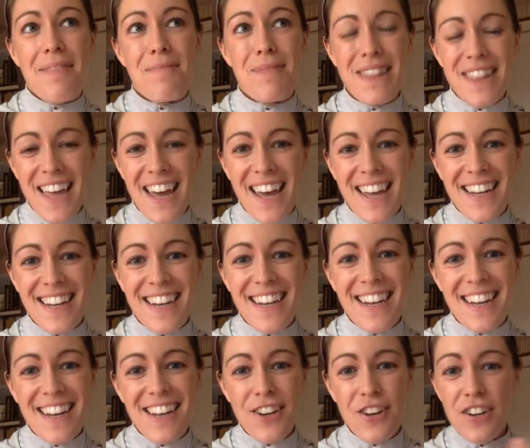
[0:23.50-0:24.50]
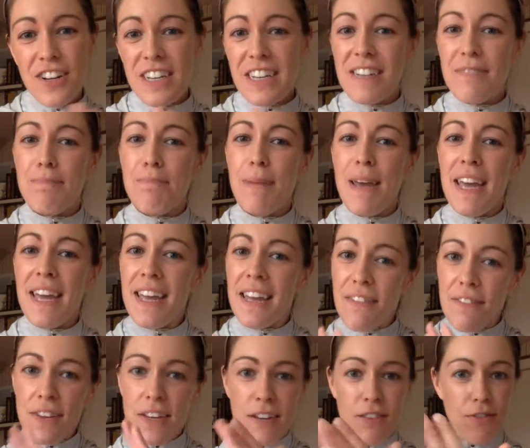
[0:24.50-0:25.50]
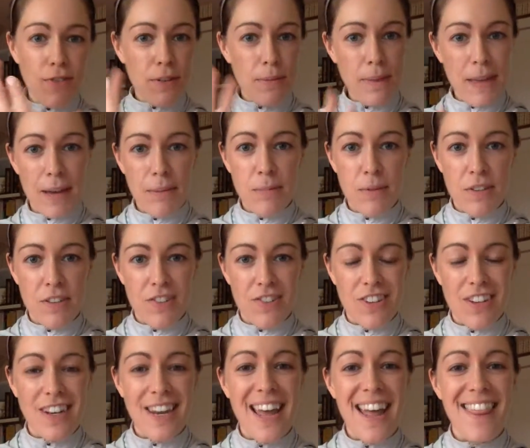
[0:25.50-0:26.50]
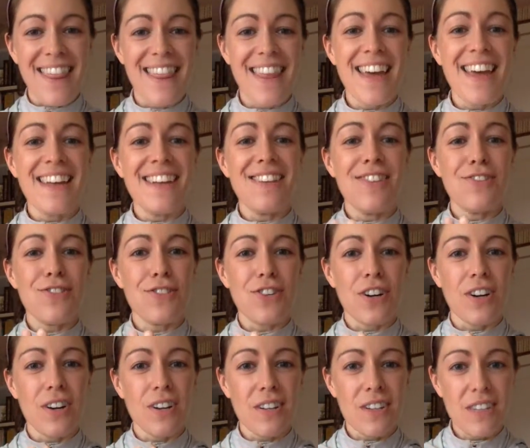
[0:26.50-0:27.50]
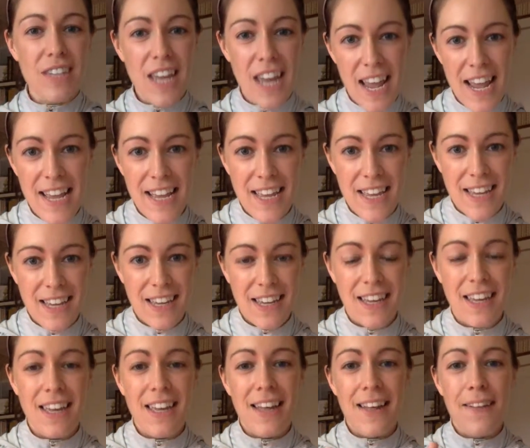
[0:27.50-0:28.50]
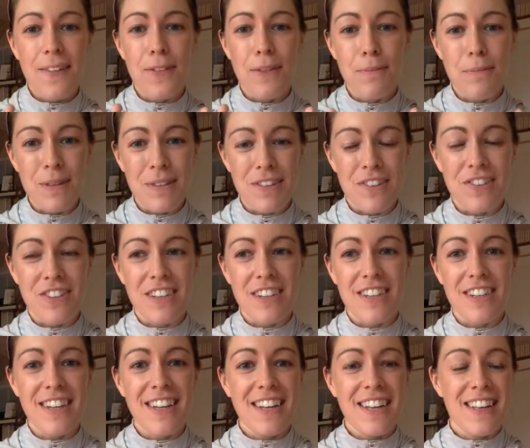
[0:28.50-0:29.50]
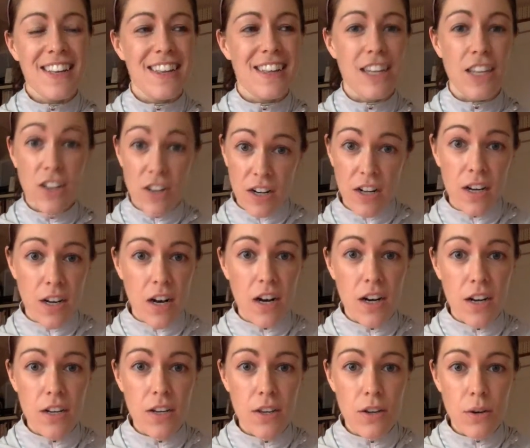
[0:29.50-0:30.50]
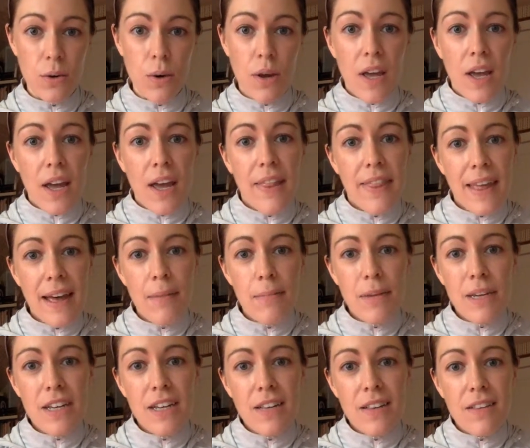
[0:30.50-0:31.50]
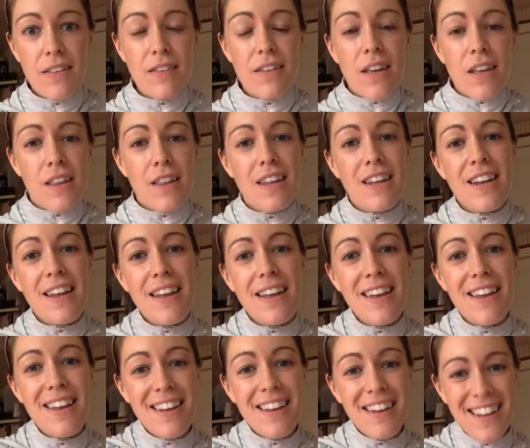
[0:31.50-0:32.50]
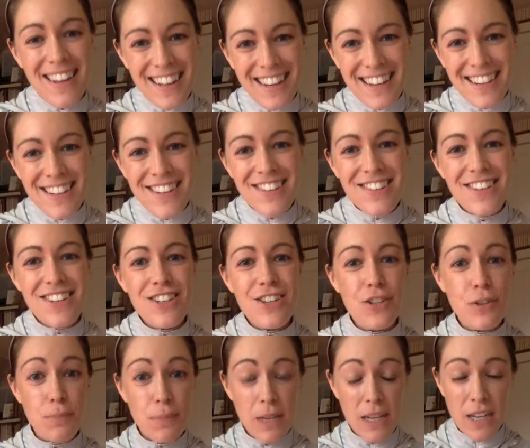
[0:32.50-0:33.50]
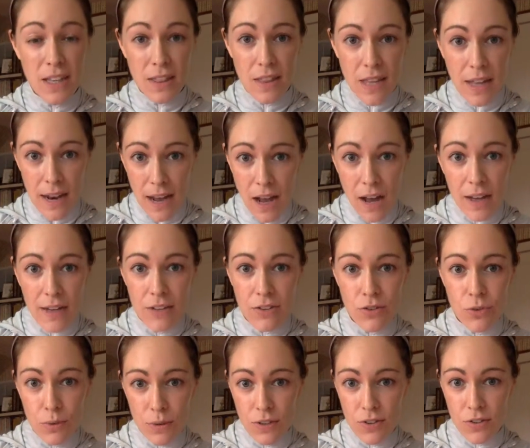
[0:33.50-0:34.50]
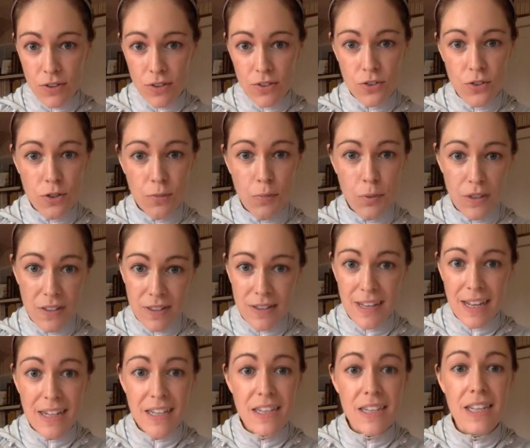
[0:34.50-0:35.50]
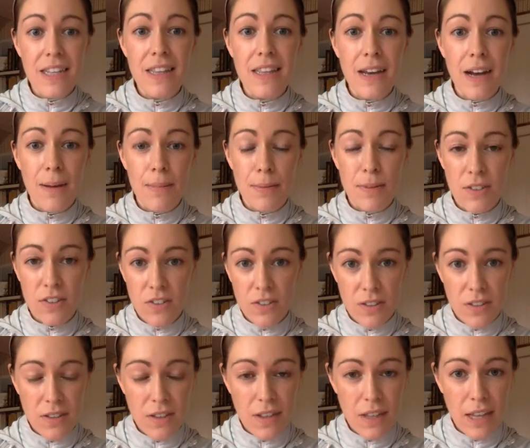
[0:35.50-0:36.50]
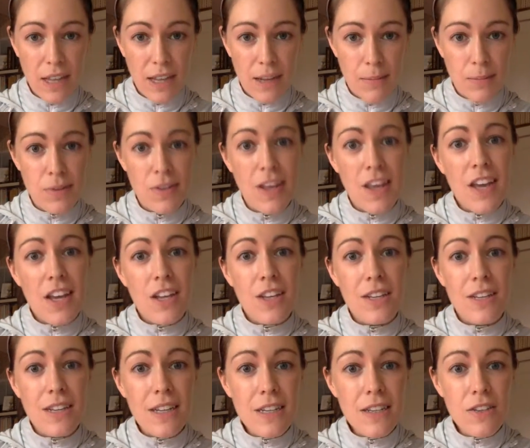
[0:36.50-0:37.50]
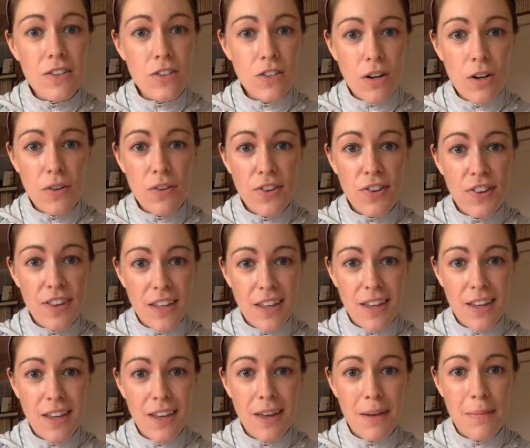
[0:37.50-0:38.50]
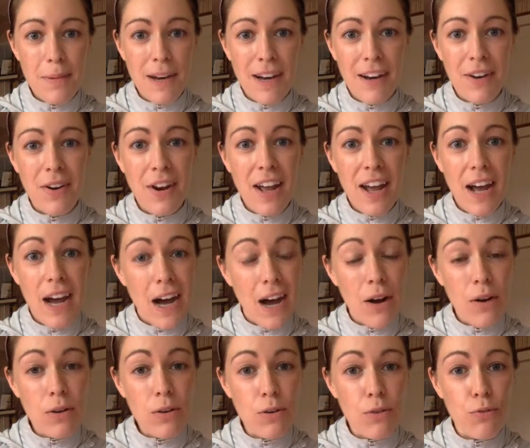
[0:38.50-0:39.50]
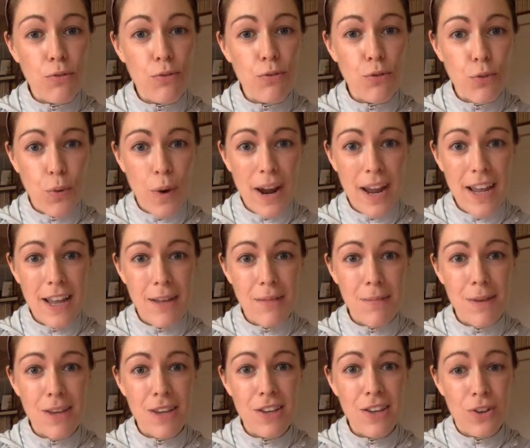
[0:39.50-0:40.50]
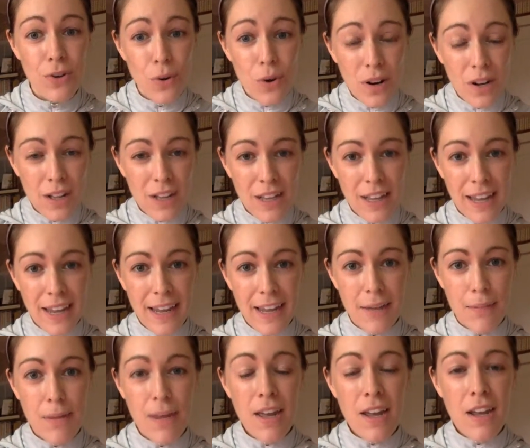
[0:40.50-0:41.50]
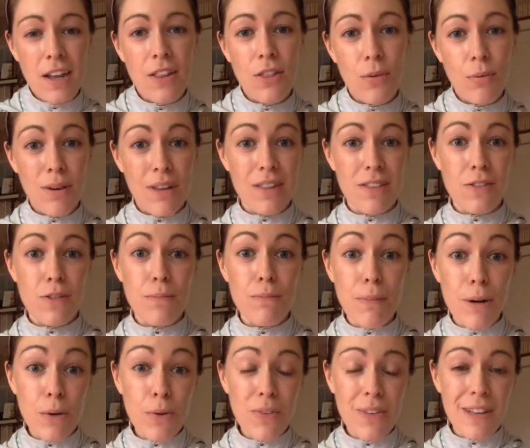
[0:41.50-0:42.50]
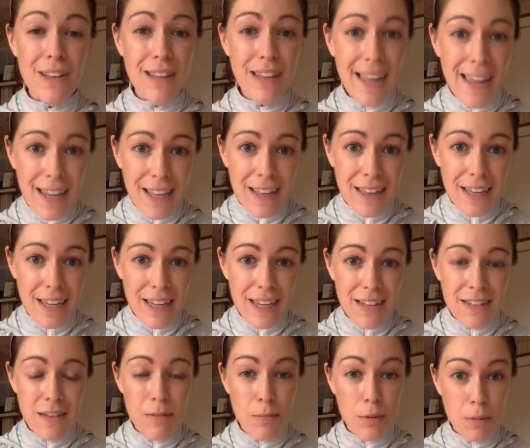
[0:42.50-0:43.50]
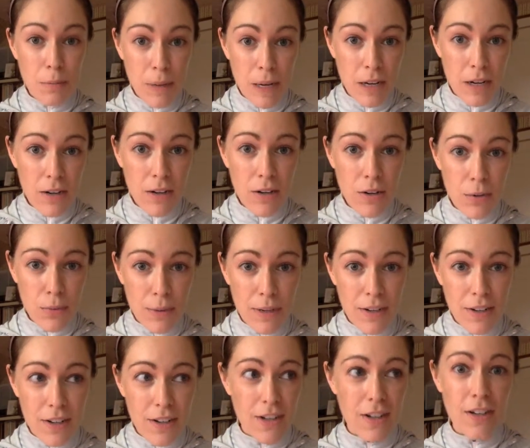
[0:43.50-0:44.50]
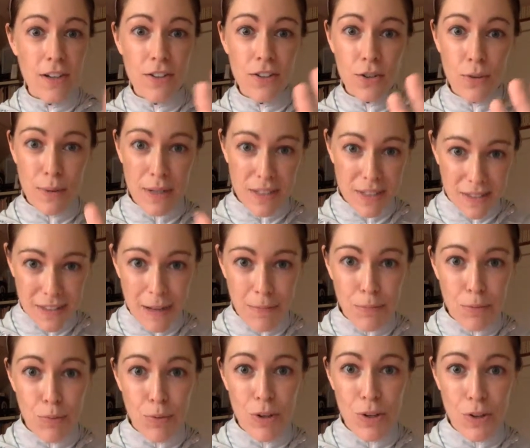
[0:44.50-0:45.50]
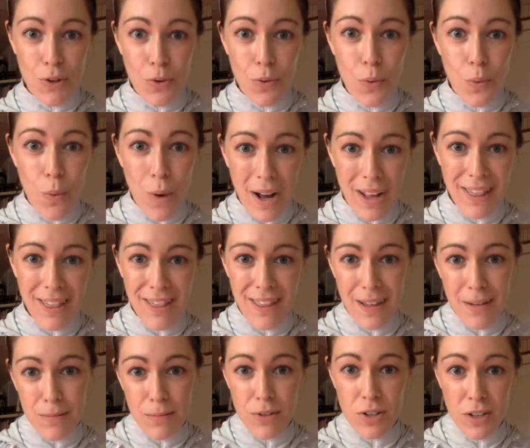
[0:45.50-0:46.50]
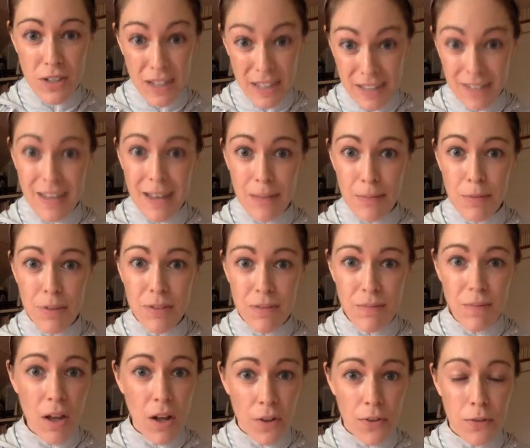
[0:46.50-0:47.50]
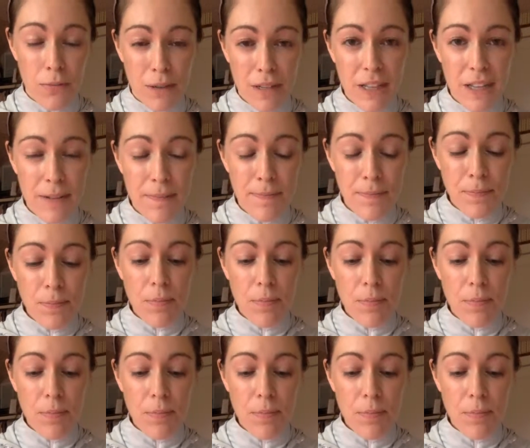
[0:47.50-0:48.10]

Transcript: But then you're going to pivot from that position and then start taking the position that you're going to argue. And that means that in addition to being that honest researcher presenting the opposition's claims, you need to start thinking about how you'll frame your claim in the way that's most likely to prepare your reader to accept what you want them to accept, ultimately.